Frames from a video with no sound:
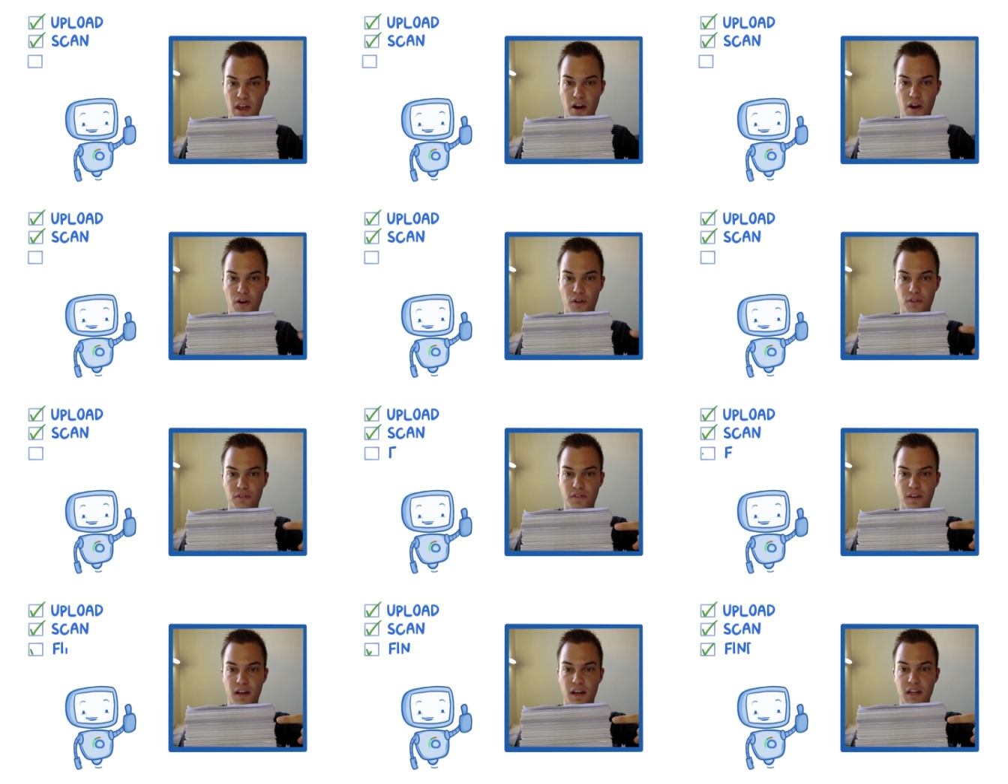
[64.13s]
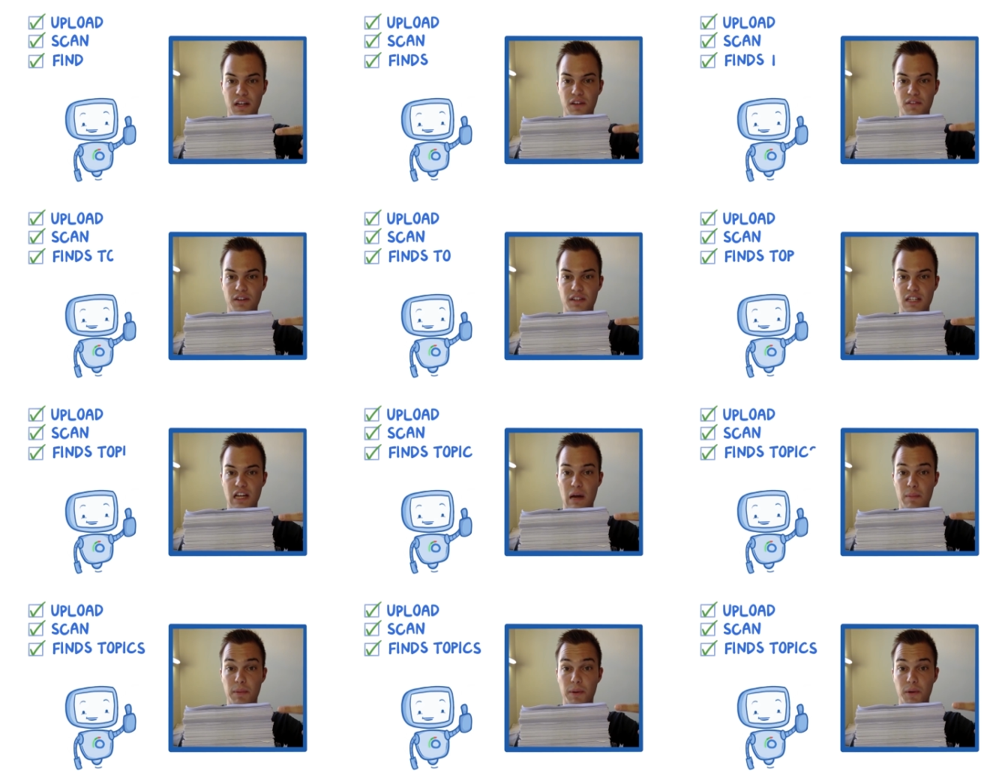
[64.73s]
and it'll find if a
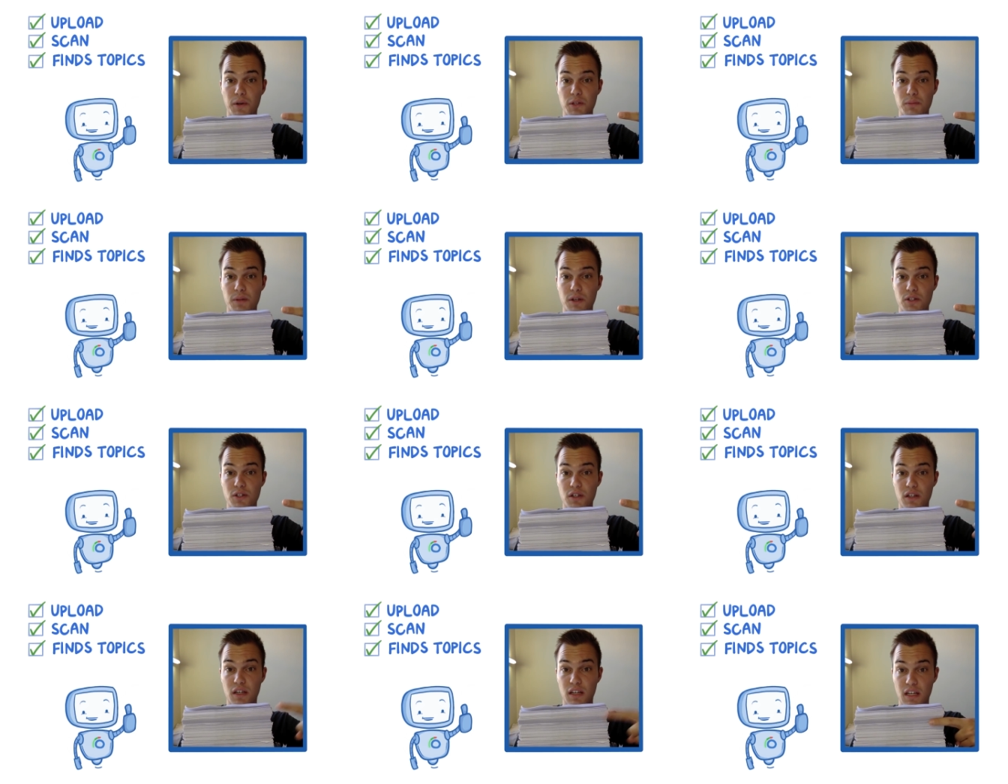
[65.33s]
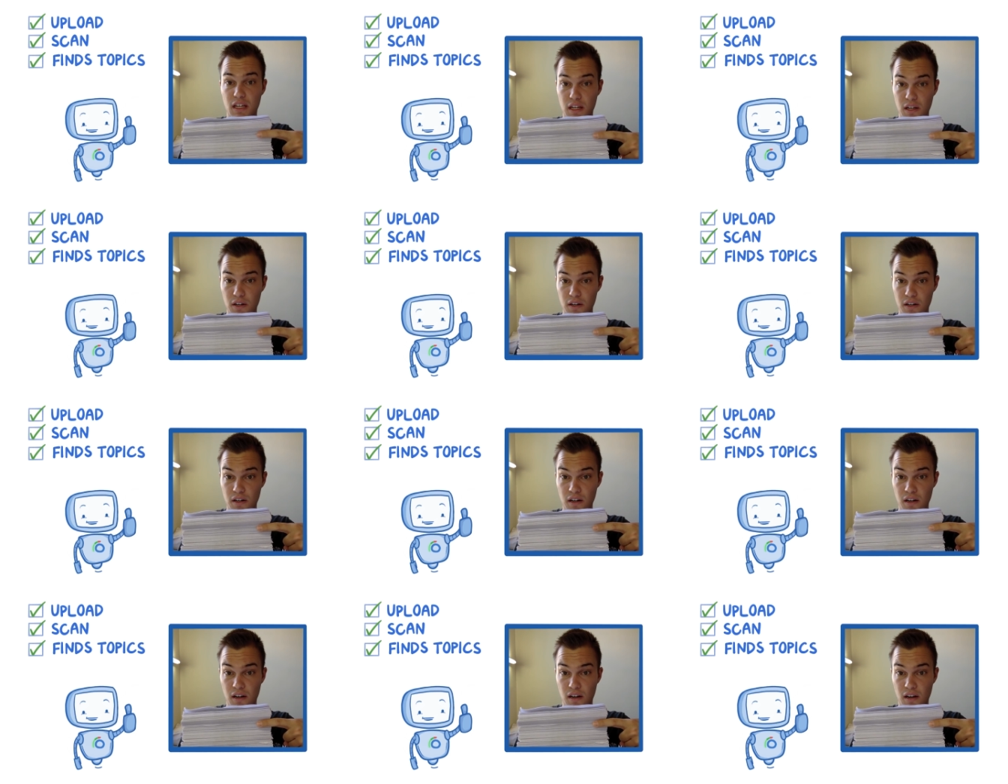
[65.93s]
topic was mentioned
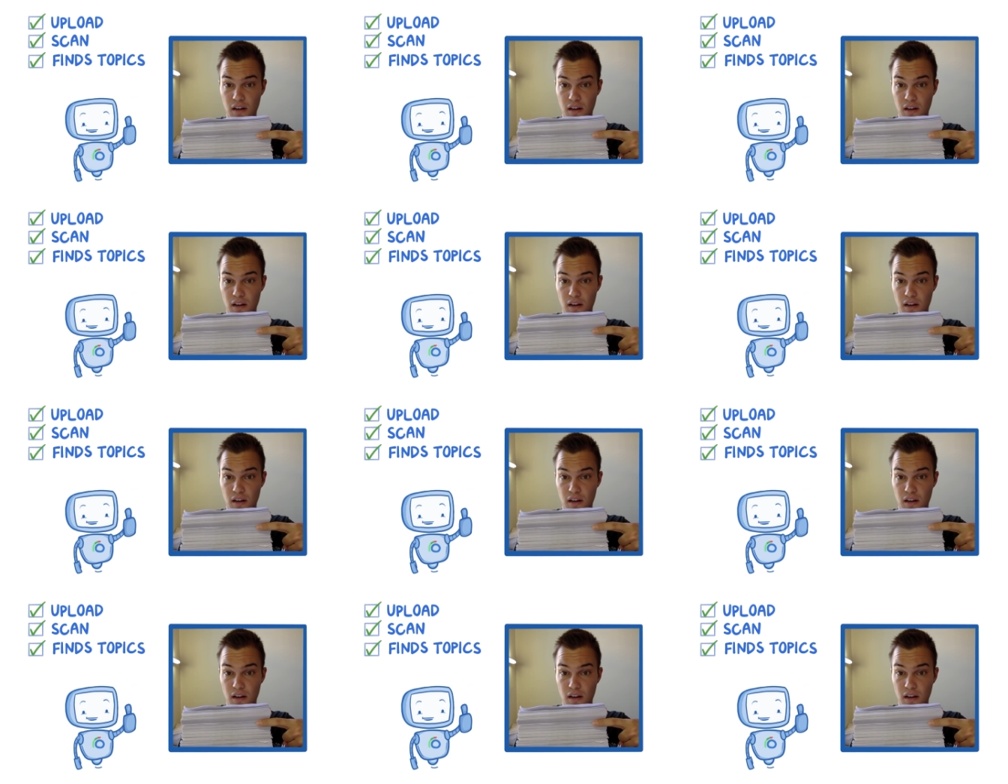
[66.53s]
here